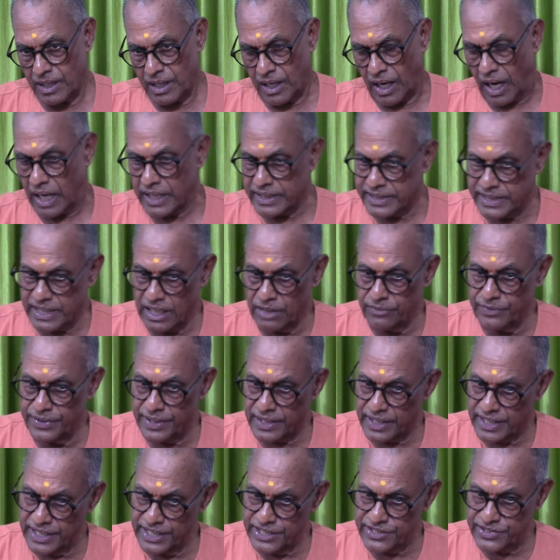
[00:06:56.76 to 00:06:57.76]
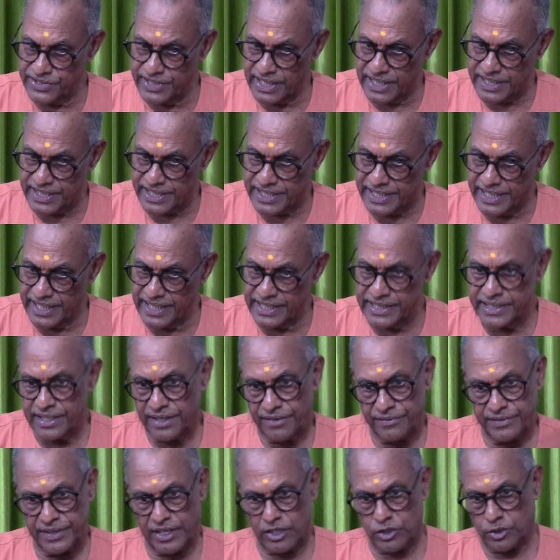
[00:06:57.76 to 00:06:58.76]
Until we reach that
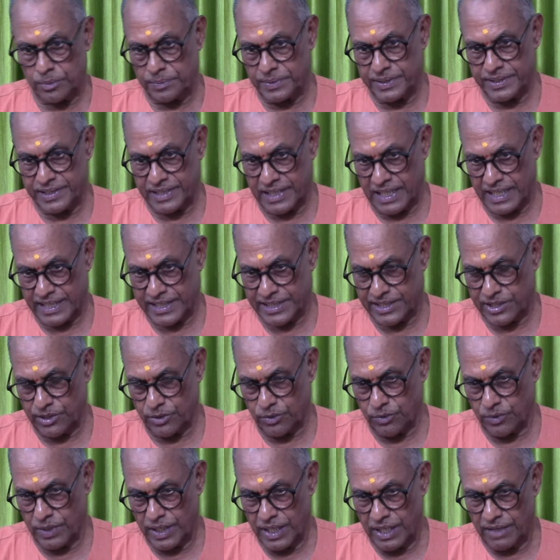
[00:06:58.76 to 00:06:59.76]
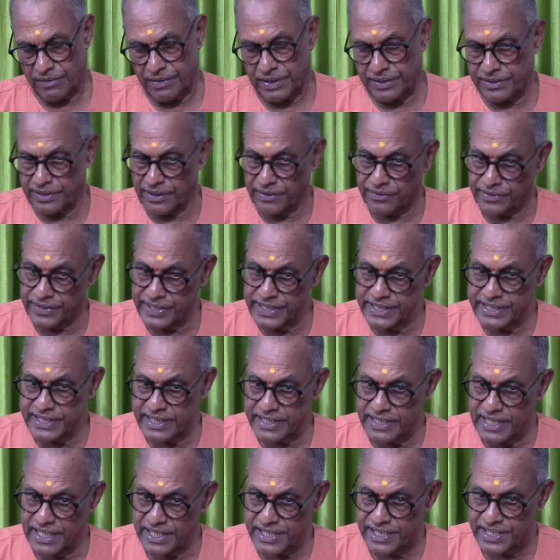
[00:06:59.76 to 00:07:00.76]
stage, we have to be selective. When you have reached
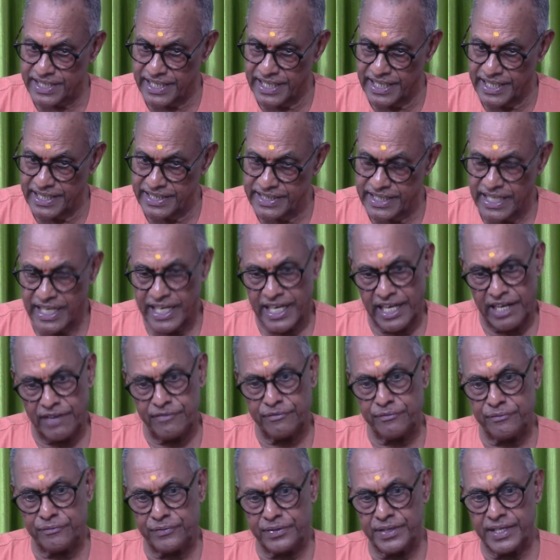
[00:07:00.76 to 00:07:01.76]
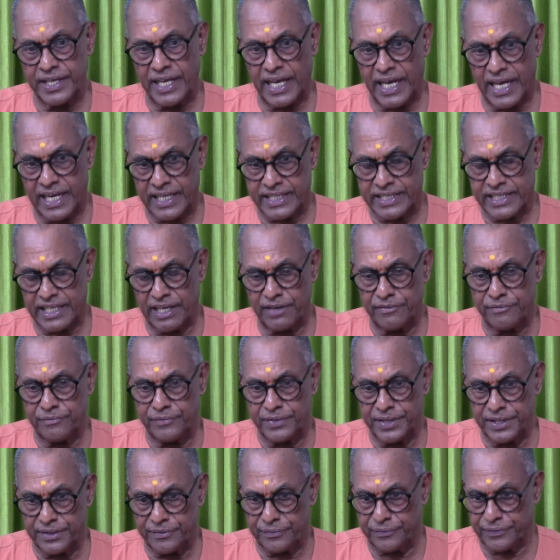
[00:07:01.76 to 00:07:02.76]
that stage, every act,
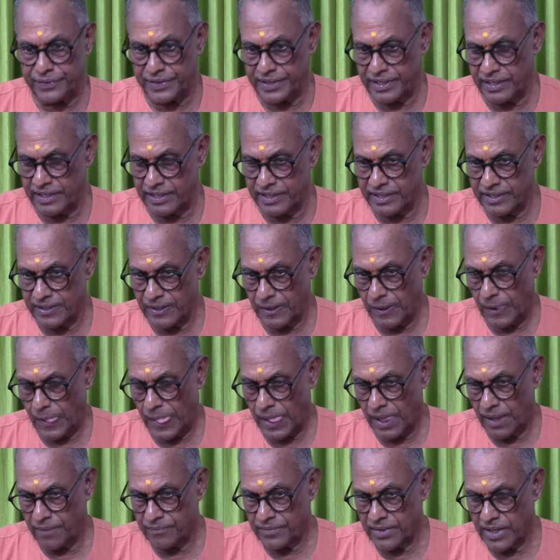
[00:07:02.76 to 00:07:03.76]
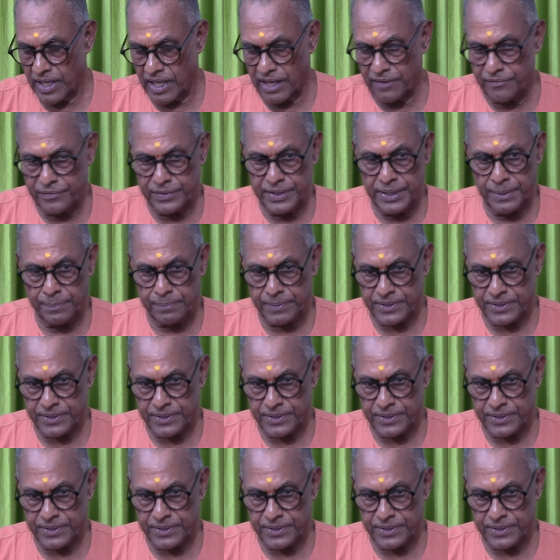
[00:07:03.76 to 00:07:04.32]
every field, every